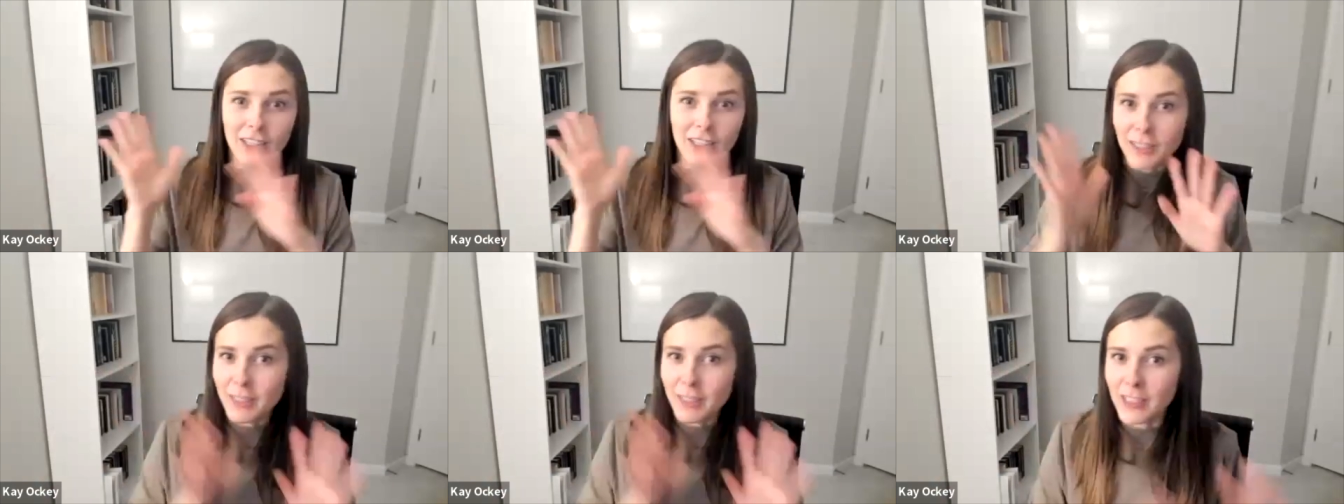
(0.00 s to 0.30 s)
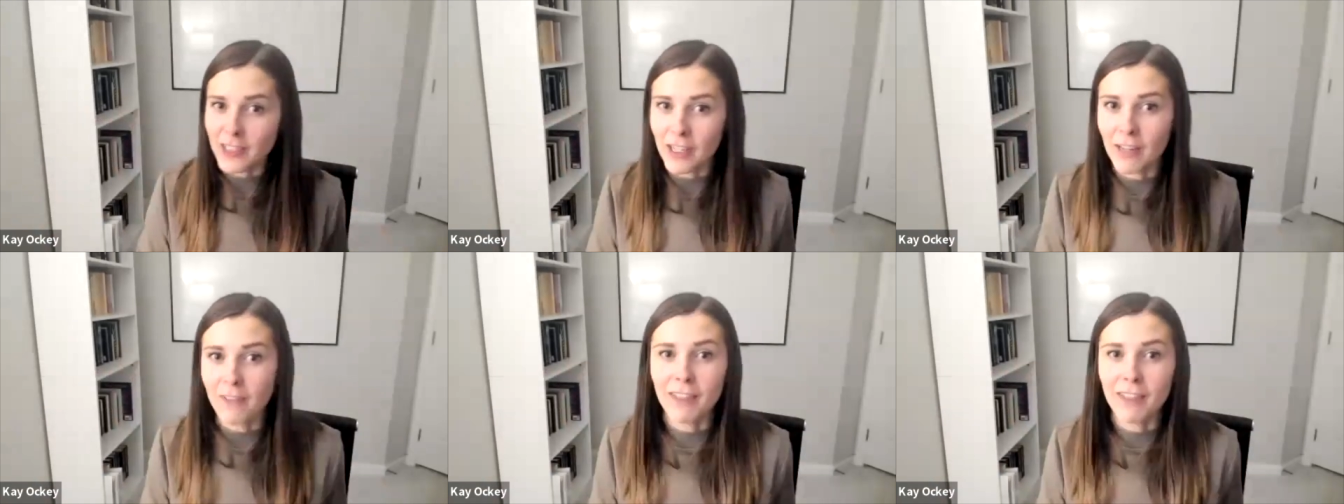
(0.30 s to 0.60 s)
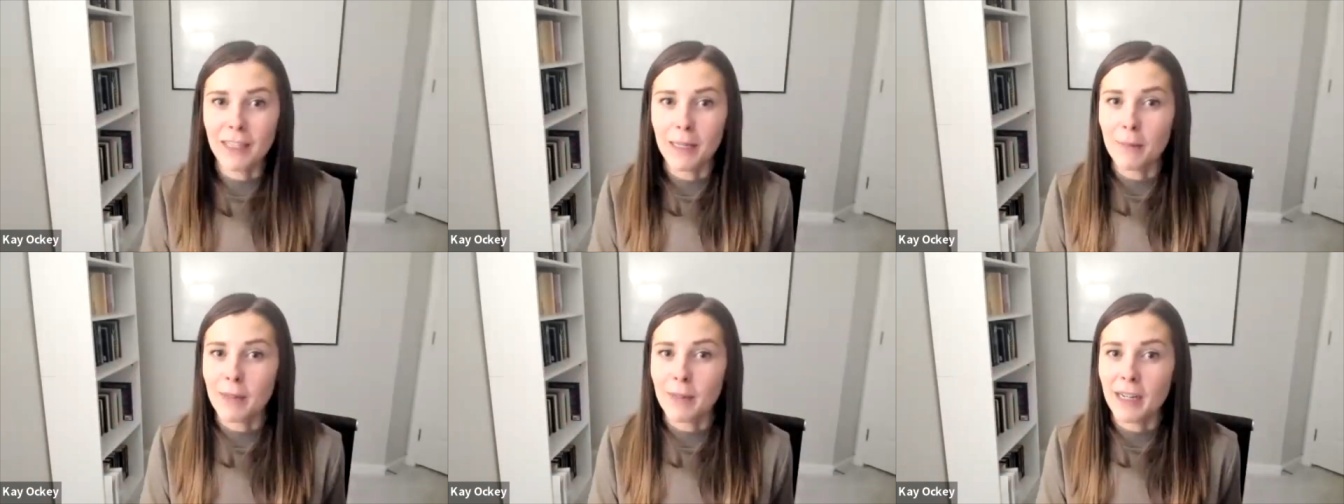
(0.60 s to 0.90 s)
just
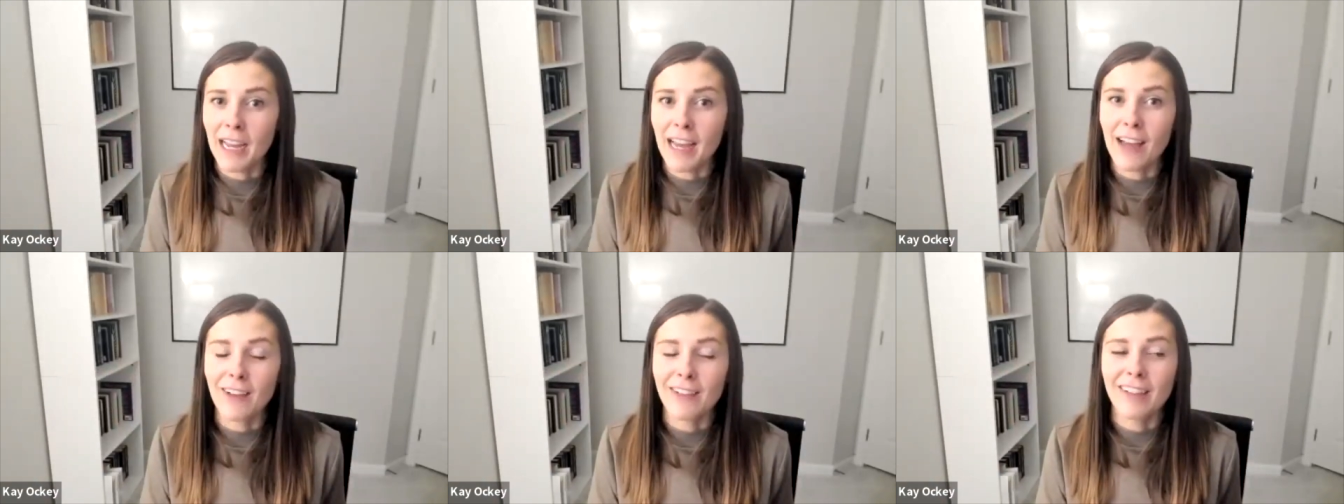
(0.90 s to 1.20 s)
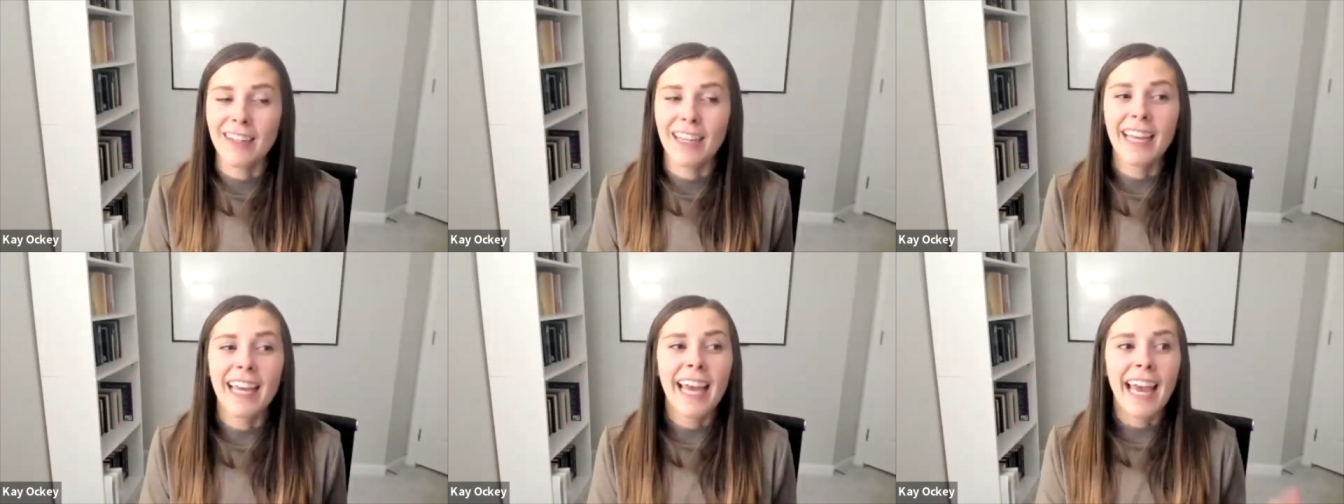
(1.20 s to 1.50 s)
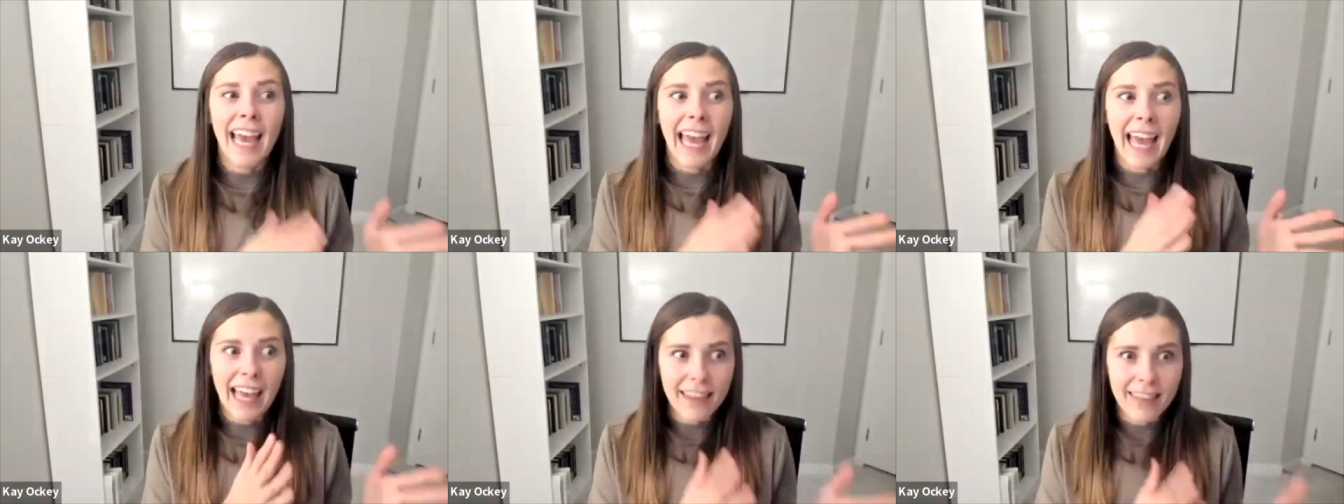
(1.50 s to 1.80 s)
shoving them down,
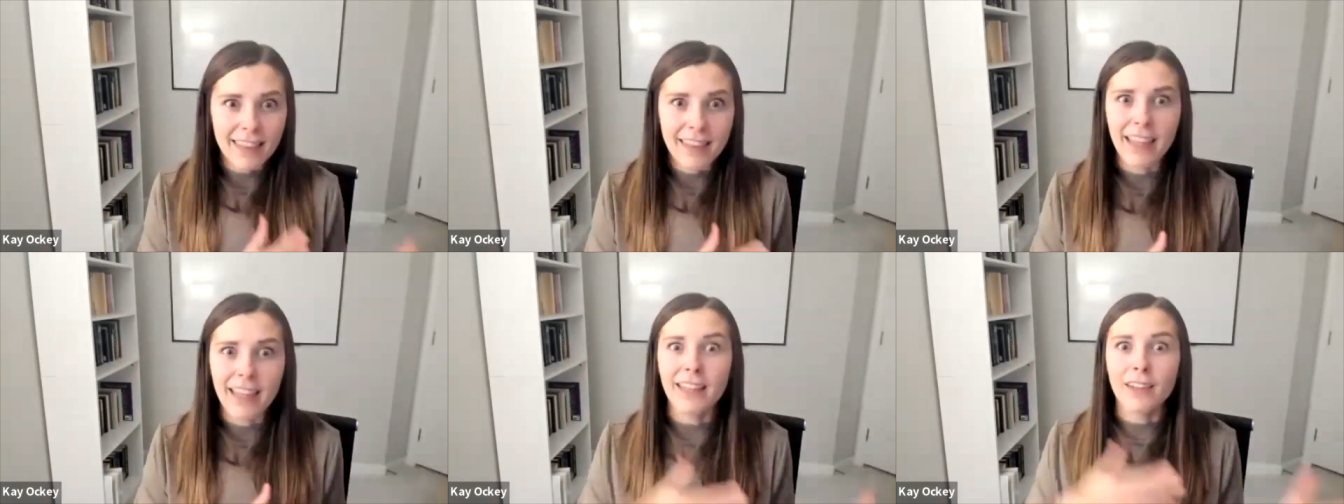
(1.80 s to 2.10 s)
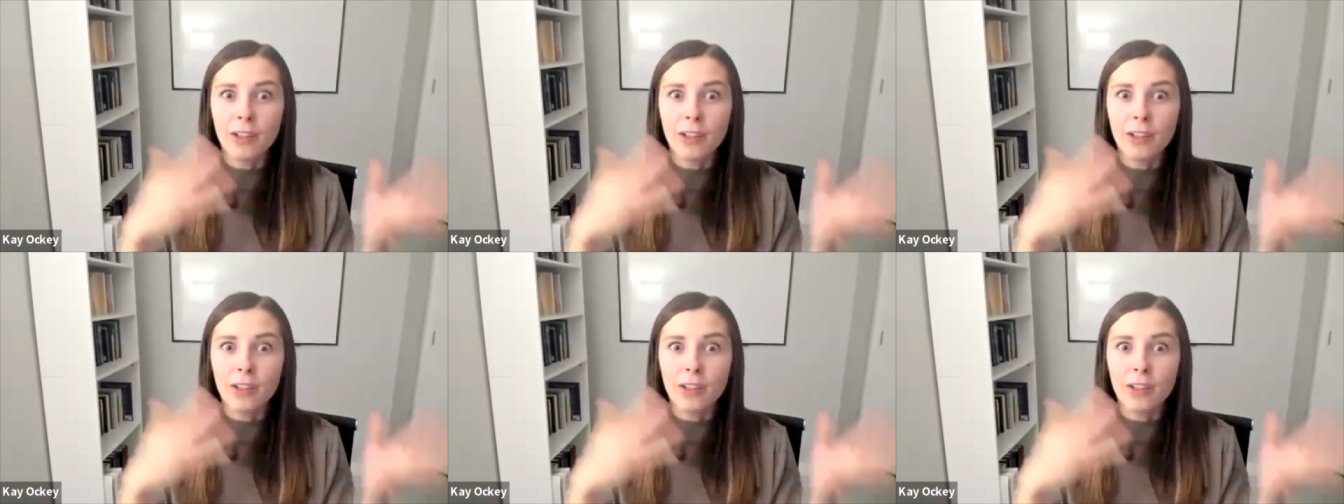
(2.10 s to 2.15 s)
right